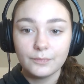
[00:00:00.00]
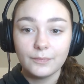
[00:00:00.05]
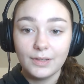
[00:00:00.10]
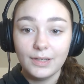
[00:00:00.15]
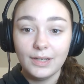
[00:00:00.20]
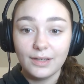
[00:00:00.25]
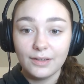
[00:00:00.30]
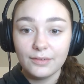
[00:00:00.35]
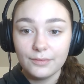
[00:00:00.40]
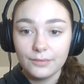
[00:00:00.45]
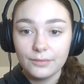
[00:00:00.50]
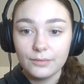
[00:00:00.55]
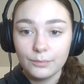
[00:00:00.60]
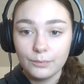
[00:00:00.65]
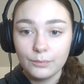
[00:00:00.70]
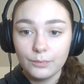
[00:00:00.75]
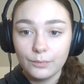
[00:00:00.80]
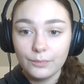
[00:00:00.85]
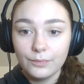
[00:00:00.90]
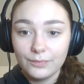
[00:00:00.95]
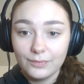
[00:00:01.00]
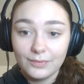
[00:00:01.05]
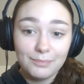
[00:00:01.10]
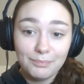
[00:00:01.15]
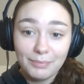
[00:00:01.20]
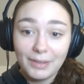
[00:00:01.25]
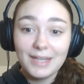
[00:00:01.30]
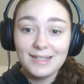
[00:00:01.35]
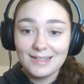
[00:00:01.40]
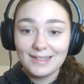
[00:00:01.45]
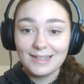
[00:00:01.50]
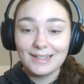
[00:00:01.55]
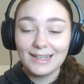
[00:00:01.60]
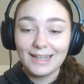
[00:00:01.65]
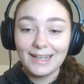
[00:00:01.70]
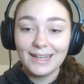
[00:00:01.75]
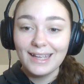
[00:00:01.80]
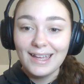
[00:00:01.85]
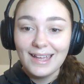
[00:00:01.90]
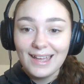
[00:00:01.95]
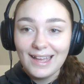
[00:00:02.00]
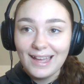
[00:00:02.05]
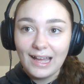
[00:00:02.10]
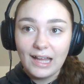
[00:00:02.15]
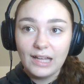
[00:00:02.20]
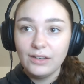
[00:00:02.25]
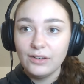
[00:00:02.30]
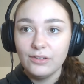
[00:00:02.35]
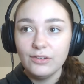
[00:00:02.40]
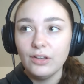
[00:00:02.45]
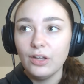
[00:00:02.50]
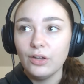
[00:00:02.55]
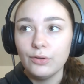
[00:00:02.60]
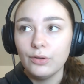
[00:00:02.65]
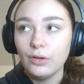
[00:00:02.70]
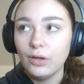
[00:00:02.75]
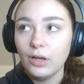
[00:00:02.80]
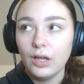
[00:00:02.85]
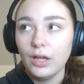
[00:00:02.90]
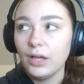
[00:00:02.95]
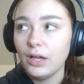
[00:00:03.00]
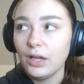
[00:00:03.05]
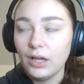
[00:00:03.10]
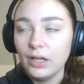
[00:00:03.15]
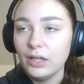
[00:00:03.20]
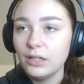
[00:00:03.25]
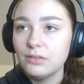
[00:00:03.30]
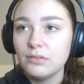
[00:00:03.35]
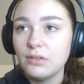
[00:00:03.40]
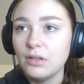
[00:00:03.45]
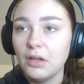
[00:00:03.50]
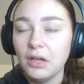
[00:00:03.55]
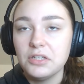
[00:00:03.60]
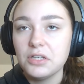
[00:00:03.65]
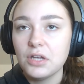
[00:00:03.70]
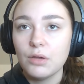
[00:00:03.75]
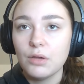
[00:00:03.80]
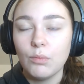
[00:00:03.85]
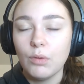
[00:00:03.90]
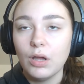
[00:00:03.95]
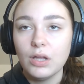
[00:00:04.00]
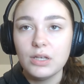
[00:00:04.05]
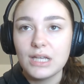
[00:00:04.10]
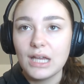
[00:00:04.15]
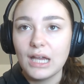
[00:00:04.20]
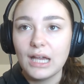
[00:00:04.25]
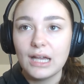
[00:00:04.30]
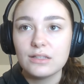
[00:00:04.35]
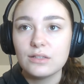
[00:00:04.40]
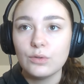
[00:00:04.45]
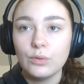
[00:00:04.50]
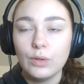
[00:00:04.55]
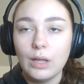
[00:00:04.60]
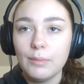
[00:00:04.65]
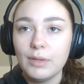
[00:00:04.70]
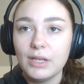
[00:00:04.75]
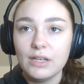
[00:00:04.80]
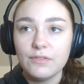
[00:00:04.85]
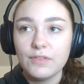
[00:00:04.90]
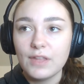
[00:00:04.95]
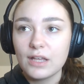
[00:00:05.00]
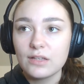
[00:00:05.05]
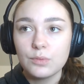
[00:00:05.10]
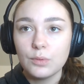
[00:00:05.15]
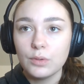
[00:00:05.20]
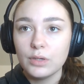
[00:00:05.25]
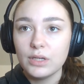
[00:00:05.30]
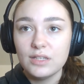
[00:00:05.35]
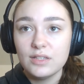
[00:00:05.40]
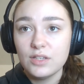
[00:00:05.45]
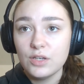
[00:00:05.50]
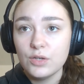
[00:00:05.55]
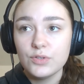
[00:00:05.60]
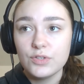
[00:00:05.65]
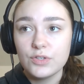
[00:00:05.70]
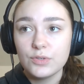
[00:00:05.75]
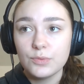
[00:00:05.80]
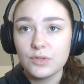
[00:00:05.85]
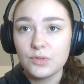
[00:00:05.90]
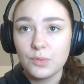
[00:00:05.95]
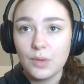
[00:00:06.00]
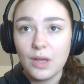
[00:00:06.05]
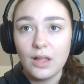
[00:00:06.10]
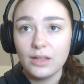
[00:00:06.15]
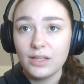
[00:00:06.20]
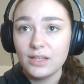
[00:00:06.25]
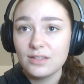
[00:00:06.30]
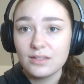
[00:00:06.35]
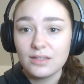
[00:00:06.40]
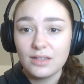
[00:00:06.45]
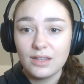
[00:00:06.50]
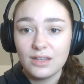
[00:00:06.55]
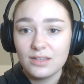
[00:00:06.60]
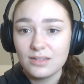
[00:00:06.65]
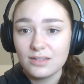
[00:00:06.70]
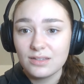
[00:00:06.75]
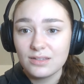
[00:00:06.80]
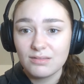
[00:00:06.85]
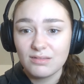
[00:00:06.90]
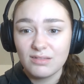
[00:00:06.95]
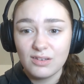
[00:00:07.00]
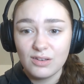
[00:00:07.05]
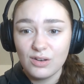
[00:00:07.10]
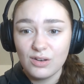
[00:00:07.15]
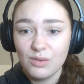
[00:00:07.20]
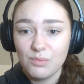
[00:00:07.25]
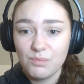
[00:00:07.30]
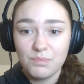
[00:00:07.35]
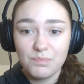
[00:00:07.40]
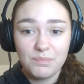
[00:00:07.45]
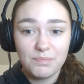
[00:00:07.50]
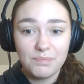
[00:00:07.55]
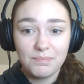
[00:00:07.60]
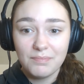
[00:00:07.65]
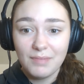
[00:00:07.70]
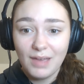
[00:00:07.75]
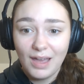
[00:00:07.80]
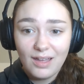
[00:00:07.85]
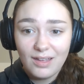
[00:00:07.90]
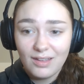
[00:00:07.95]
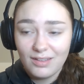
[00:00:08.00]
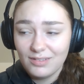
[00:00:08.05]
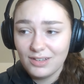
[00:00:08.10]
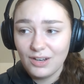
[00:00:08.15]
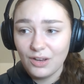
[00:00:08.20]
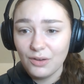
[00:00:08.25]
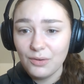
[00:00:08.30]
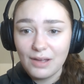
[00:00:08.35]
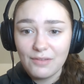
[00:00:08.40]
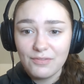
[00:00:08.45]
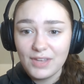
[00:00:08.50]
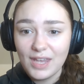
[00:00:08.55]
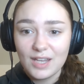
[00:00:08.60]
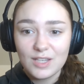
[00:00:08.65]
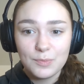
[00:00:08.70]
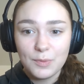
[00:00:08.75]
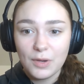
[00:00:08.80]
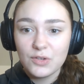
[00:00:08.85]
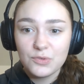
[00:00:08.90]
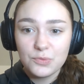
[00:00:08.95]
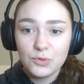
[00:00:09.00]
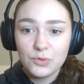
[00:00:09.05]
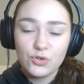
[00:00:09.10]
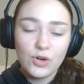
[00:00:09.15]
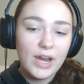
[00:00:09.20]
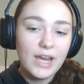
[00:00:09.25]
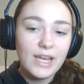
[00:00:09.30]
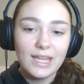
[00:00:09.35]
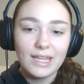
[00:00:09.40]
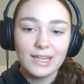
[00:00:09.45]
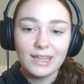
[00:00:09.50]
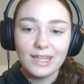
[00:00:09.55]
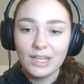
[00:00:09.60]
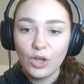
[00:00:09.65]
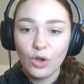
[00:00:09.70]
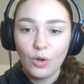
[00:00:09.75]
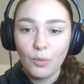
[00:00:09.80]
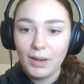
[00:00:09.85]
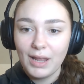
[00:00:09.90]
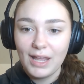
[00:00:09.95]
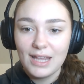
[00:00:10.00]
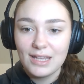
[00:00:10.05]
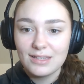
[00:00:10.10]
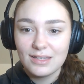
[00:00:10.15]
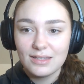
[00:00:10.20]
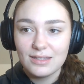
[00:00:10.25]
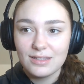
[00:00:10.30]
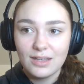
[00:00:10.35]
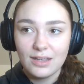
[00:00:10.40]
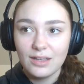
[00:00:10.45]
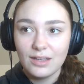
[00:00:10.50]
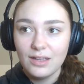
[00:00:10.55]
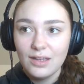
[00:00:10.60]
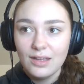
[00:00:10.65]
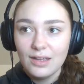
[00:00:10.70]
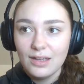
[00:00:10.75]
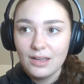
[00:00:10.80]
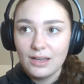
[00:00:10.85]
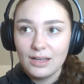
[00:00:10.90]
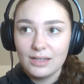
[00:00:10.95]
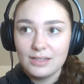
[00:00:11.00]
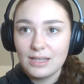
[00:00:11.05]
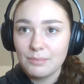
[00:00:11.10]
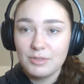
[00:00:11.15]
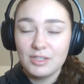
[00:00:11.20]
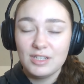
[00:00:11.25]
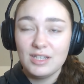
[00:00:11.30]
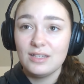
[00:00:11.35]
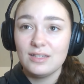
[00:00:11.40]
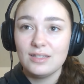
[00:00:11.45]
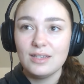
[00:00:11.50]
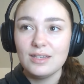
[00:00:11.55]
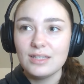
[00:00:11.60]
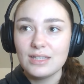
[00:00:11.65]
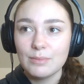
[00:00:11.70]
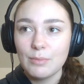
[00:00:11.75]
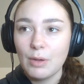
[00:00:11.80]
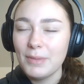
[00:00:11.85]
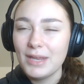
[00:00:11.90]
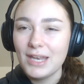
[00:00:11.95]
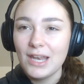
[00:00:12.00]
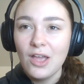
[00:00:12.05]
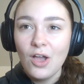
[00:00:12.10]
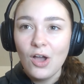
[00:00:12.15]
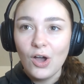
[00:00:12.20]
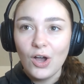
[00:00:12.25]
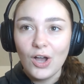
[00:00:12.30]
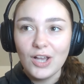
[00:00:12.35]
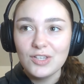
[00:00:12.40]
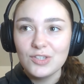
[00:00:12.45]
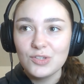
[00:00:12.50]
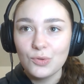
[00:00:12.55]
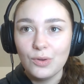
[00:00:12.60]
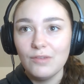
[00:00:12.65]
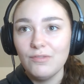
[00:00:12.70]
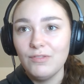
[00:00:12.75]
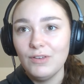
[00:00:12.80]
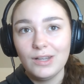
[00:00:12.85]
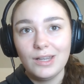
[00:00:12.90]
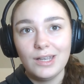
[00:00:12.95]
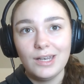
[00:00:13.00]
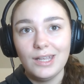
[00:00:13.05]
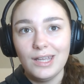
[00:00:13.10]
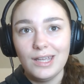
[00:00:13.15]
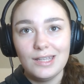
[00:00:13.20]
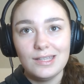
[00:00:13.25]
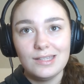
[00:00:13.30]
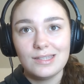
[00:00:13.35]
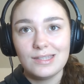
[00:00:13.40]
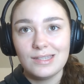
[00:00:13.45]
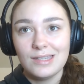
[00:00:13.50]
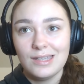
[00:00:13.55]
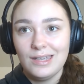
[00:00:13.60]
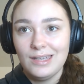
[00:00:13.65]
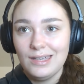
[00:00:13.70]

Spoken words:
Yeah, basically. And no, I don't mind it at all. I mean, if that's what he's used to as well, he's gonna have the experience with training the young players into adapting his system. I mean, I sort of look at it as